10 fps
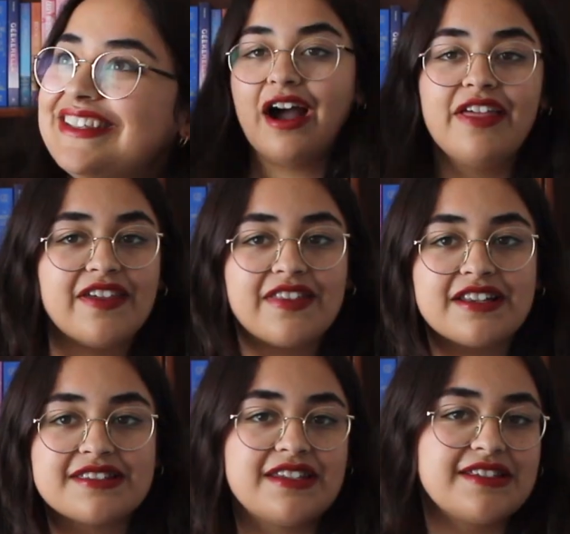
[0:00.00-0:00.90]
I think
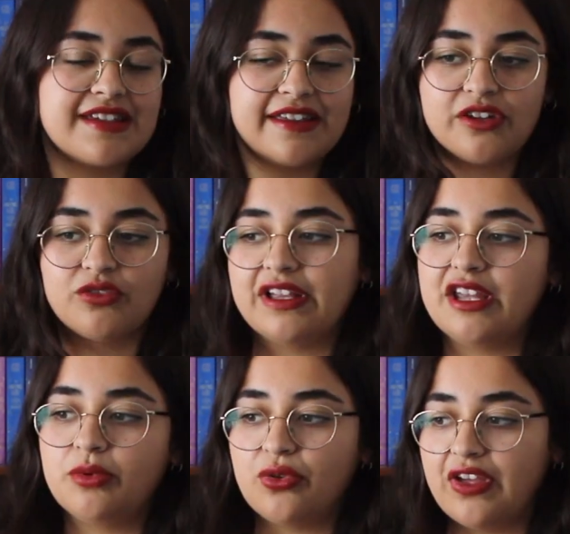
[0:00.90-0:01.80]
that it's an insanely
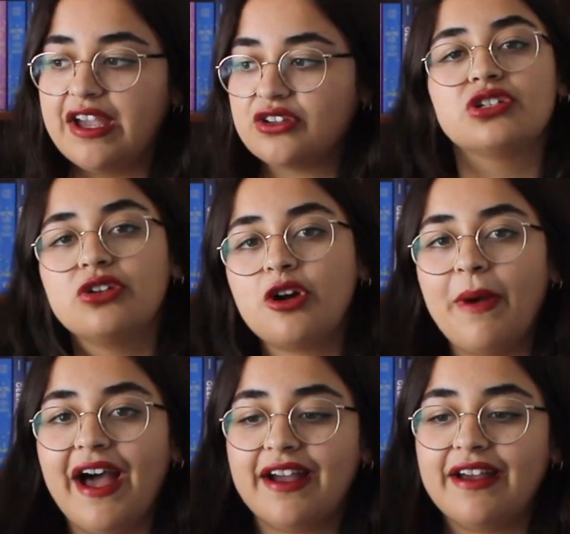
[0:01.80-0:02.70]
relatable thing to look
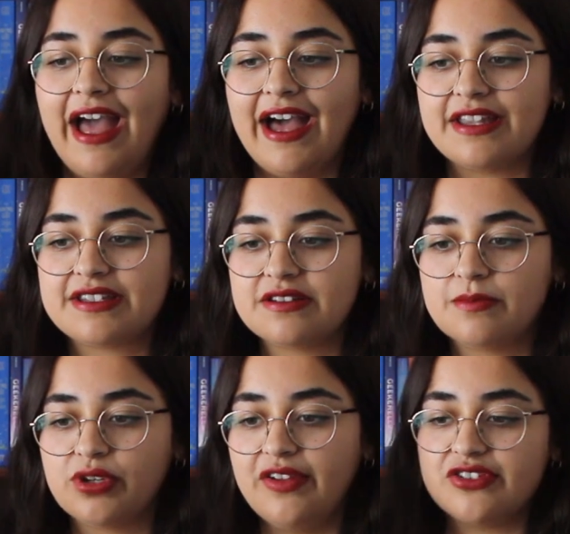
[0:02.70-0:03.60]
back at
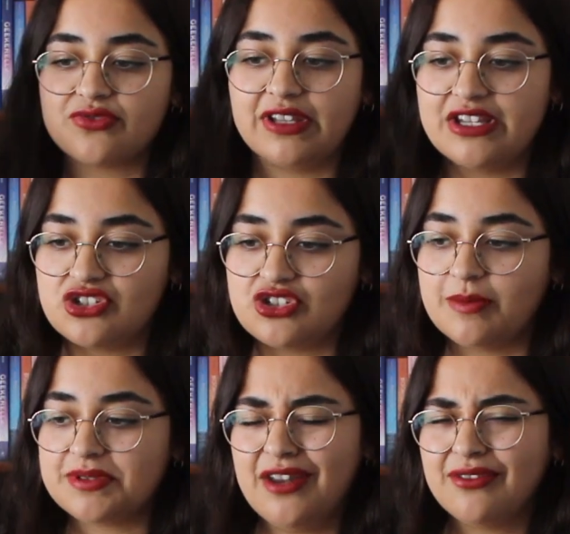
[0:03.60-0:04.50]
previous
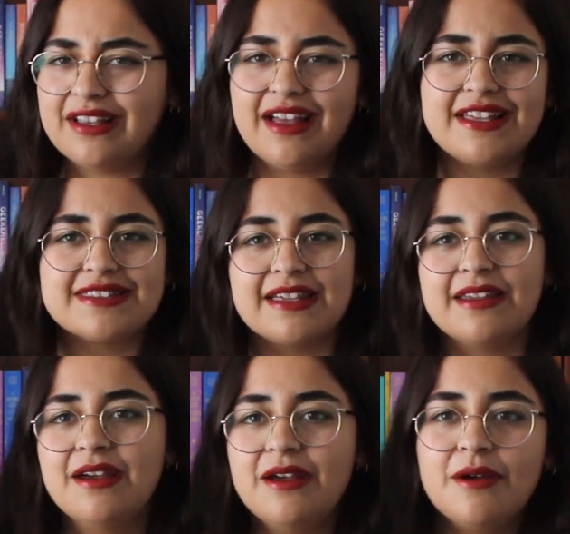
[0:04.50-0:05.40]
relationships and realize
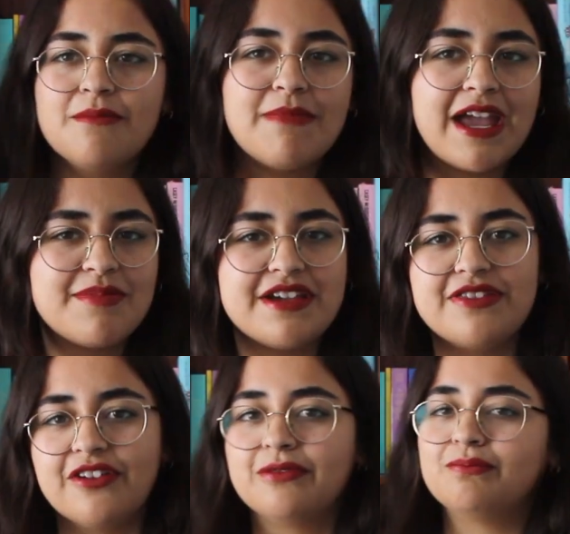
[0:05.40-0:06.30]
that maybe
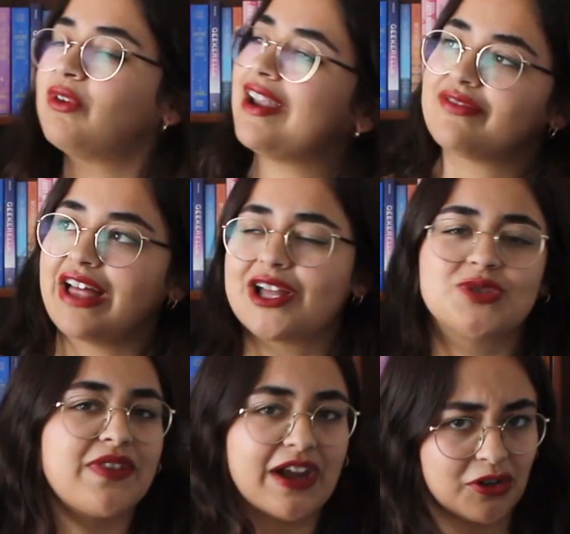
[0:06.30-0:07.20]
the red
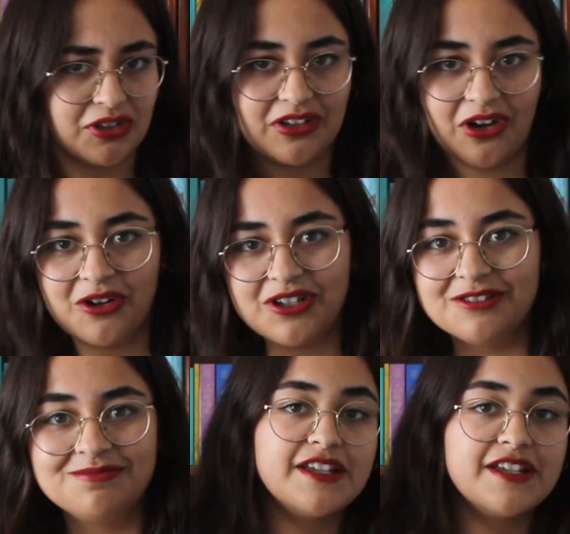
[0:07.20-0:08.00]
flags were there all along.